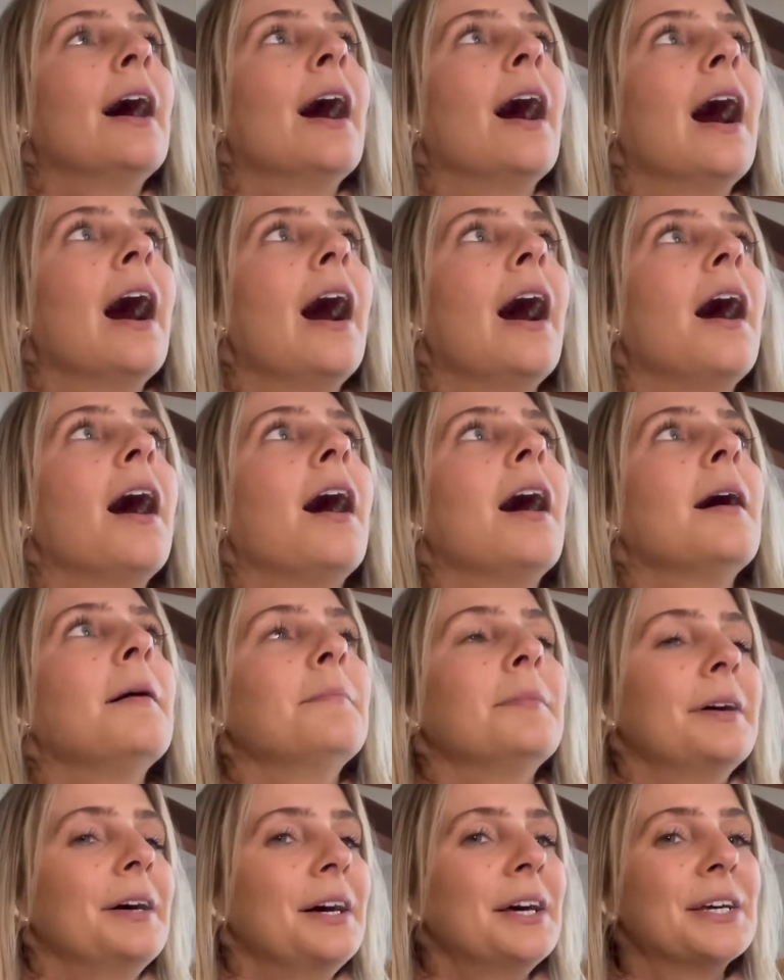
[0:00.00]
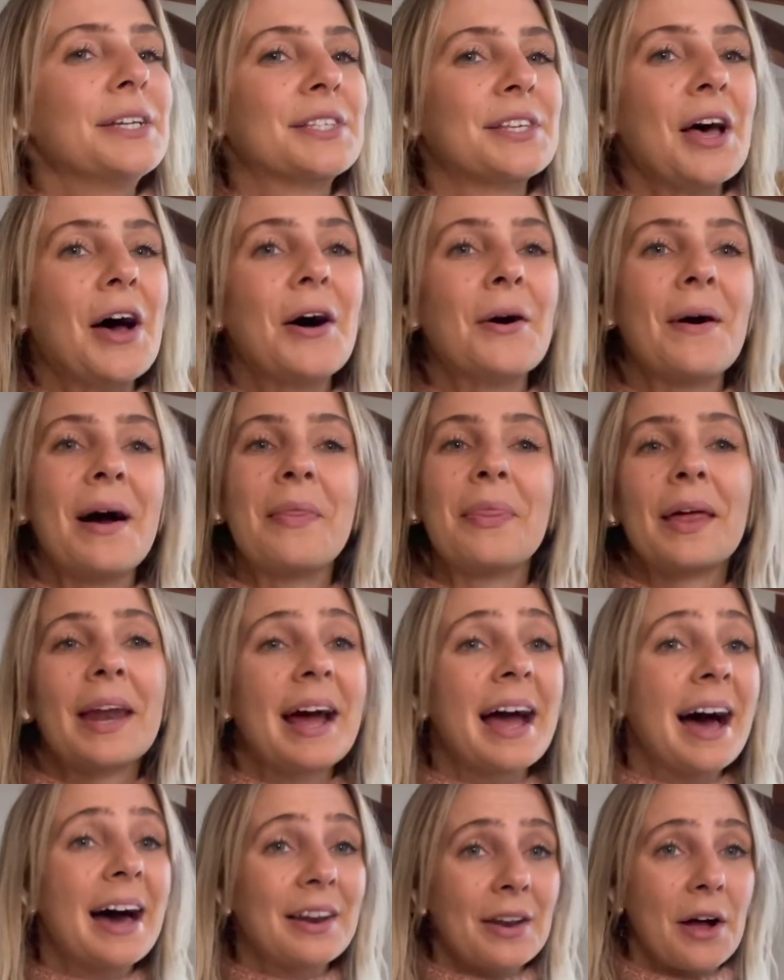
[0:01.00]
And then I
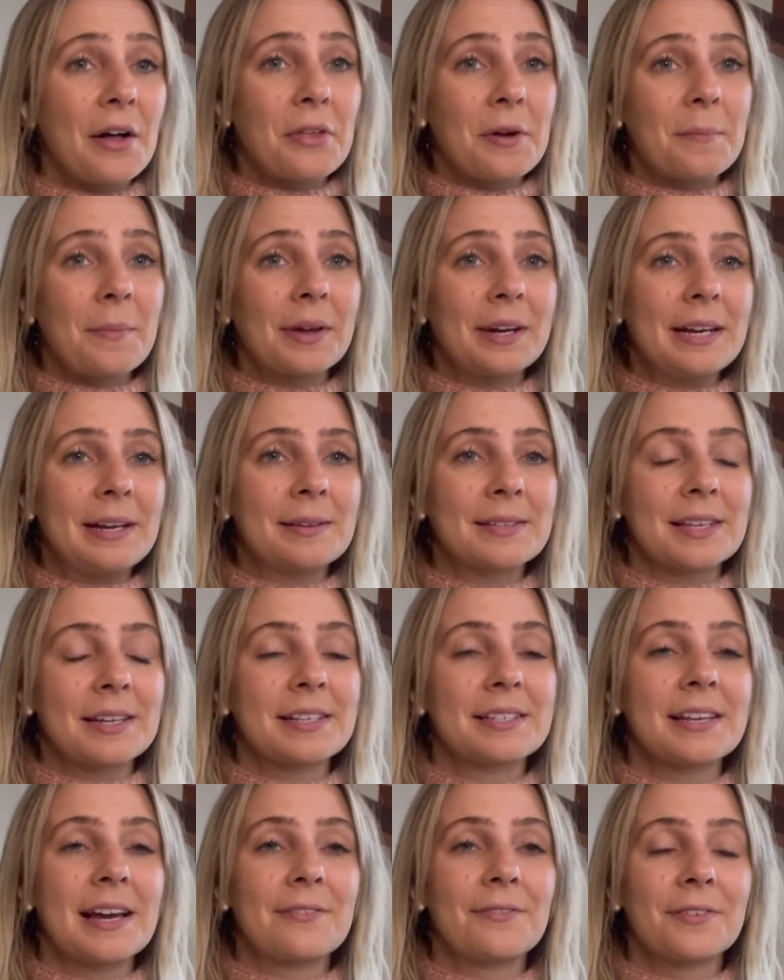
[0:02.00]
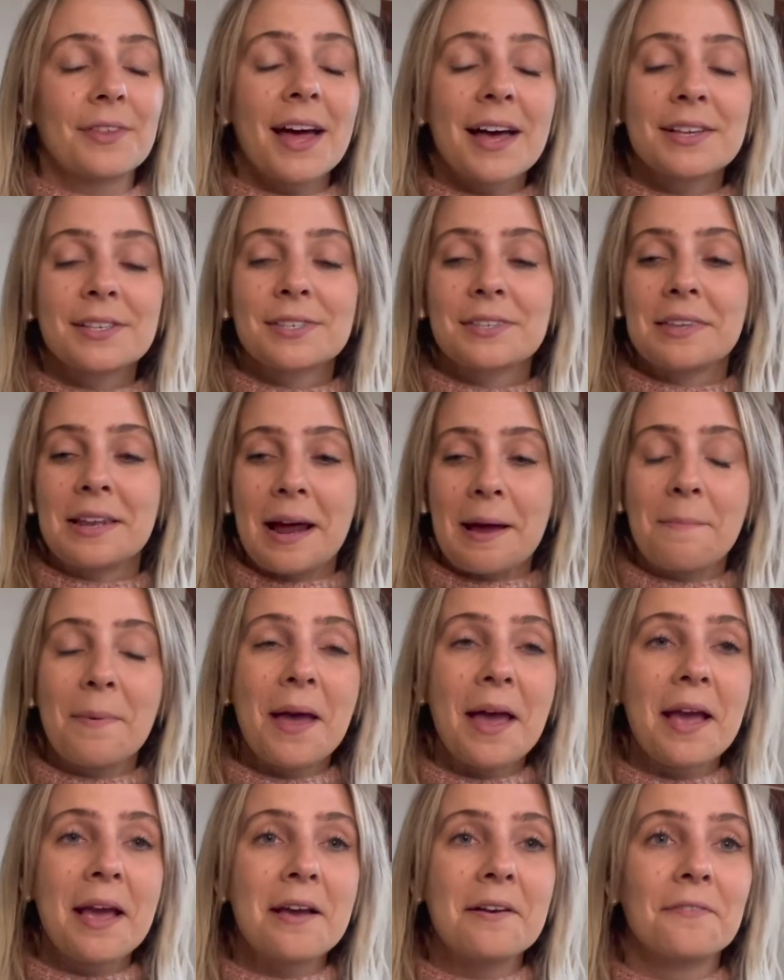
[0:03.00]
had other money set aside for that. So then I
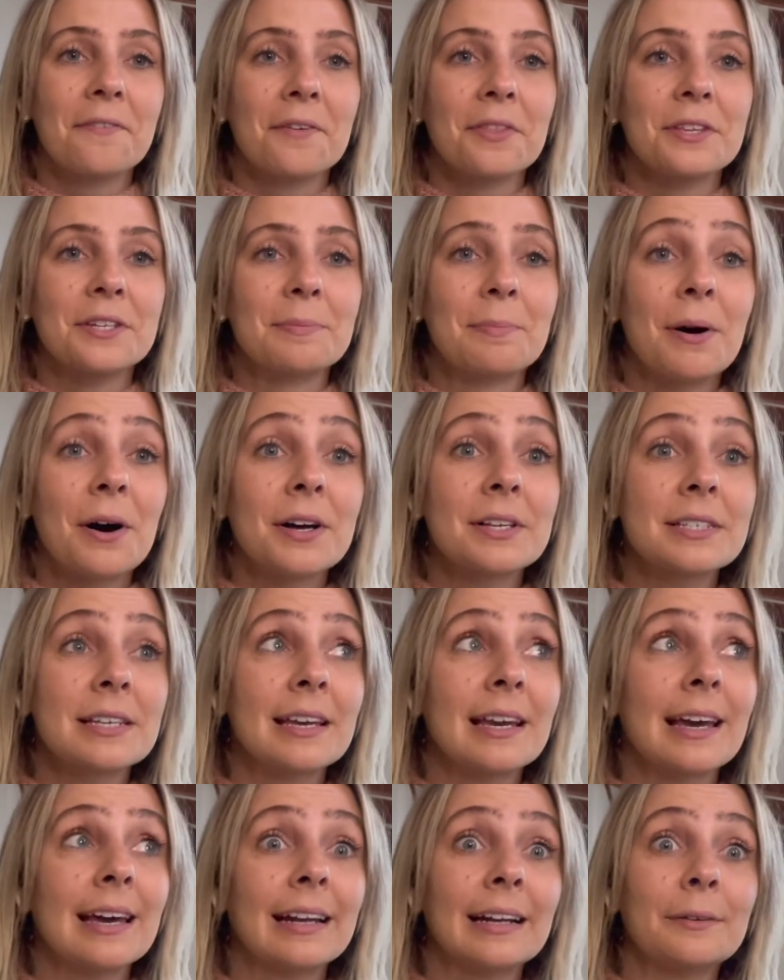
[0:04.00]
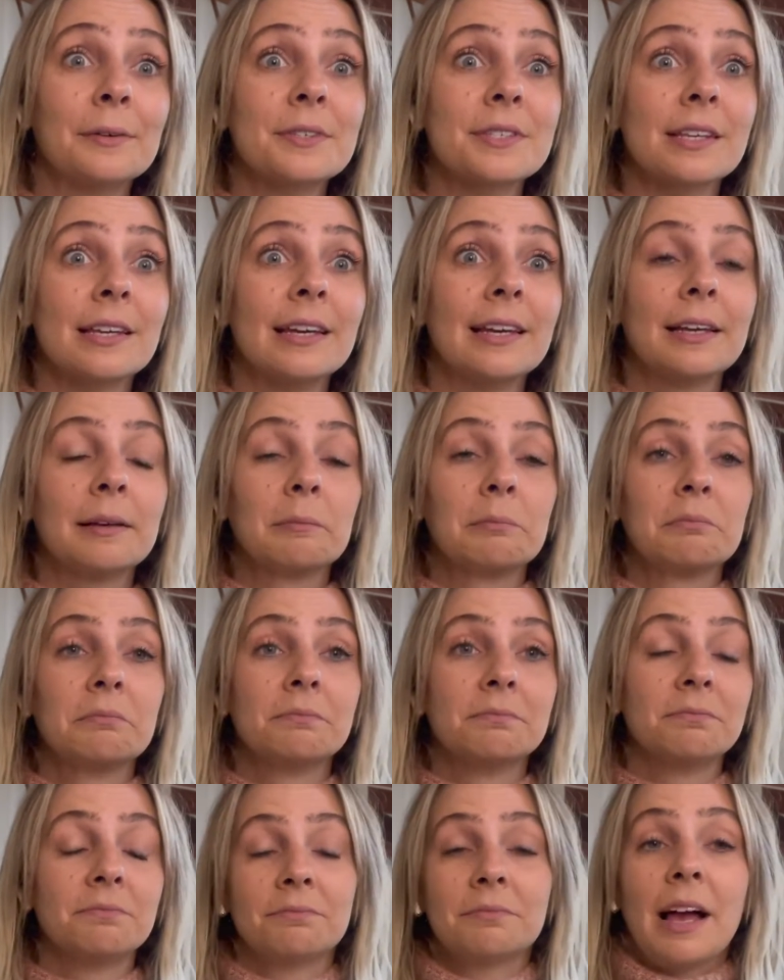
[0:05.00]
paid for the deposit, and I was like,
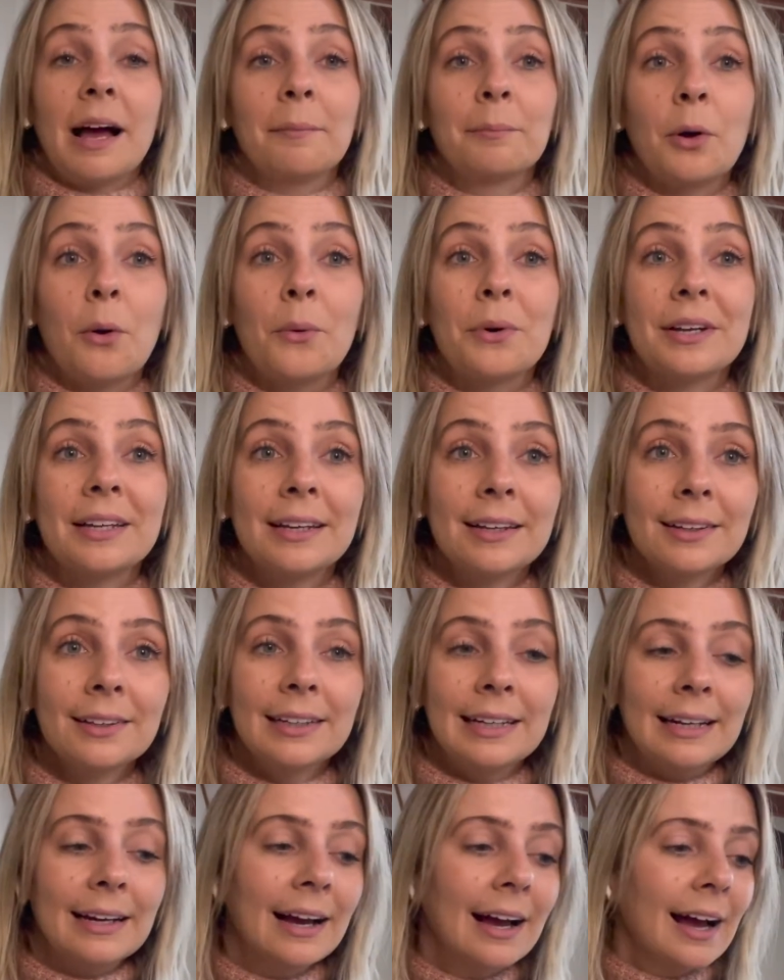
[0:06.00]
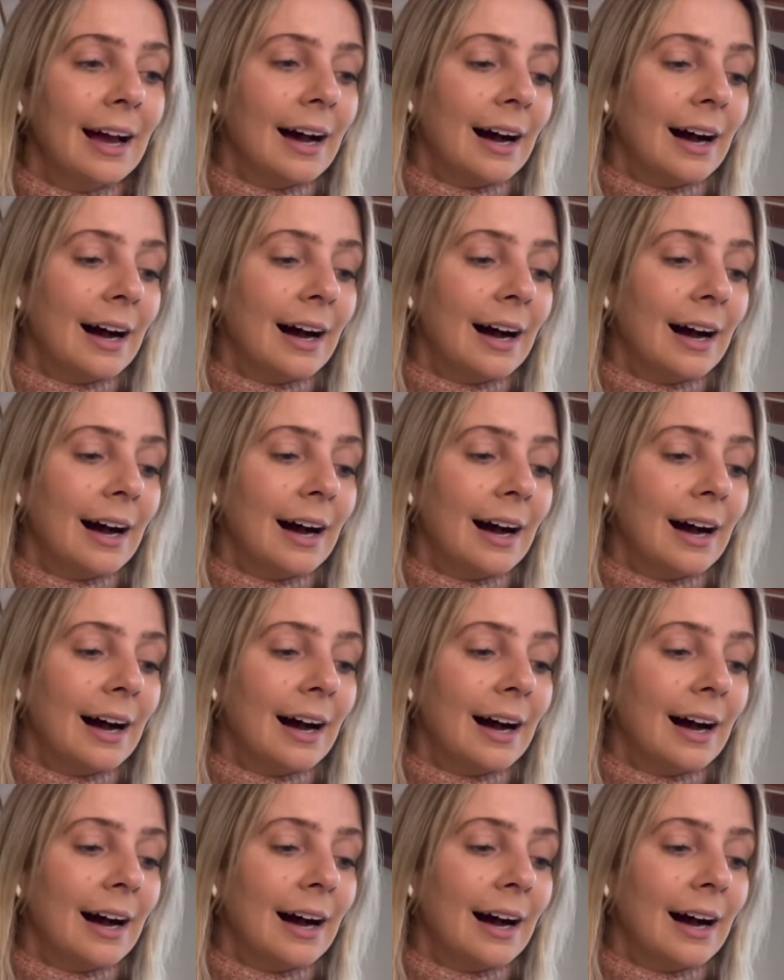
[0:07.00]
I'm going to Italy.